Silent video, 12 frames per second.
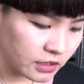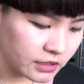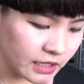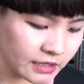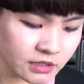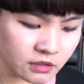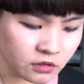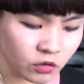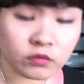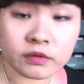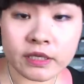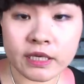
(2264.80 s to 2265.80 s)
That's the
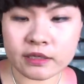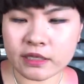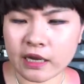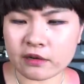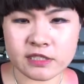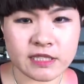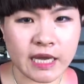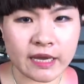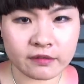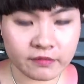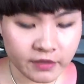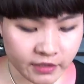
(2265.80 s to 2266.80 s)
only downside
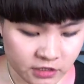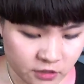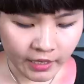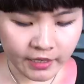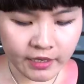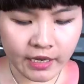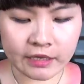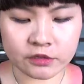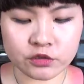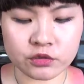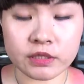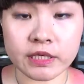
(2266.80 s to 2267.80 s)
of it. I
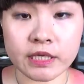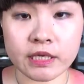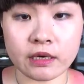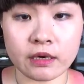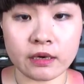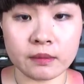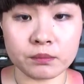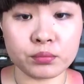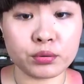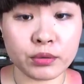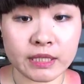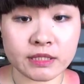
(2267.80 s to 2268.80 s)
actually um,
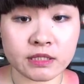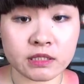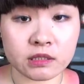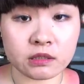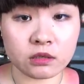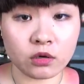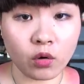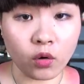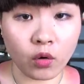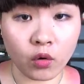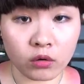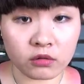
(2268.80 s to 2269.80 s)
pressed
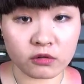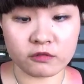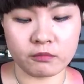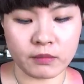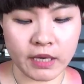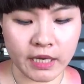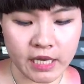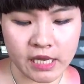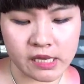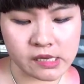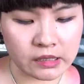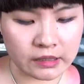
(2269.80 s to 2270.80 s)
all of
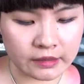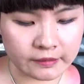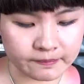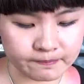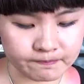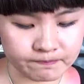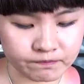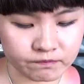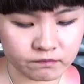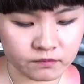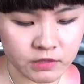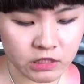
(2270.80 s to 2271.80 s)
my um,
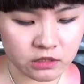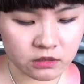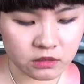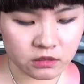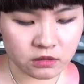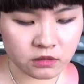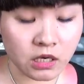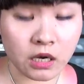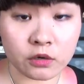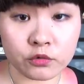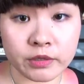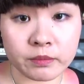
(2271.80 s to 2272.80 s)

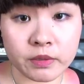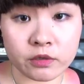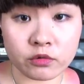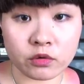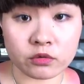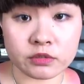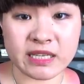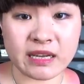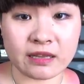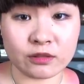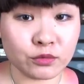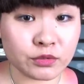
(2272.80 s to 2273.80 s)
Concrete Minerals
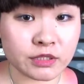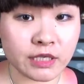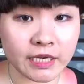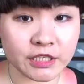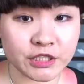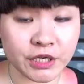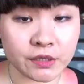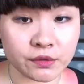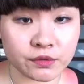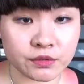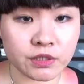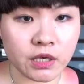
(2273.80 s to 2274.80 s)
loose
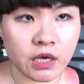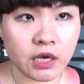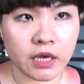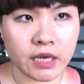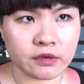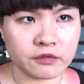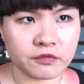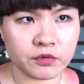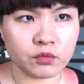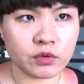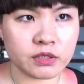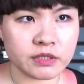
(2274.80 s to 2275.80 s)
eyeshadows. And if
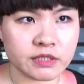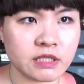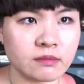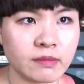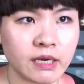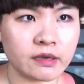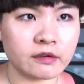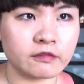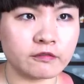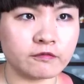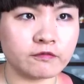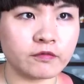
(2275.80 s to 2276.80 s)
you want to see my
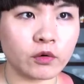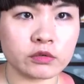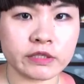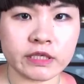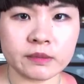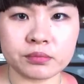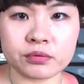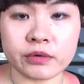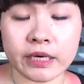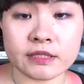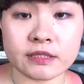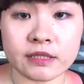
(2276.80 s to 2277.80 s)
fully
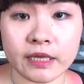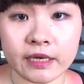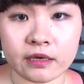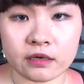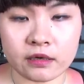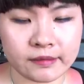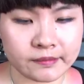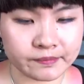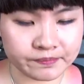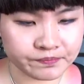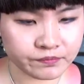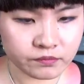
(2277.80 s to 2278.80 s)
pressed like
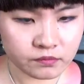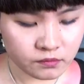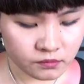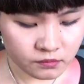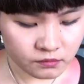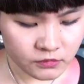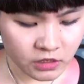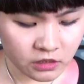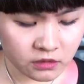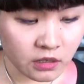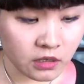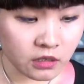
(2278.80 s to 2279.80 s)
um,
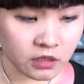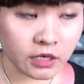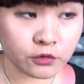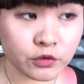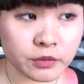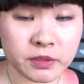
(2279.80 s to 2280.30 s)
Concrete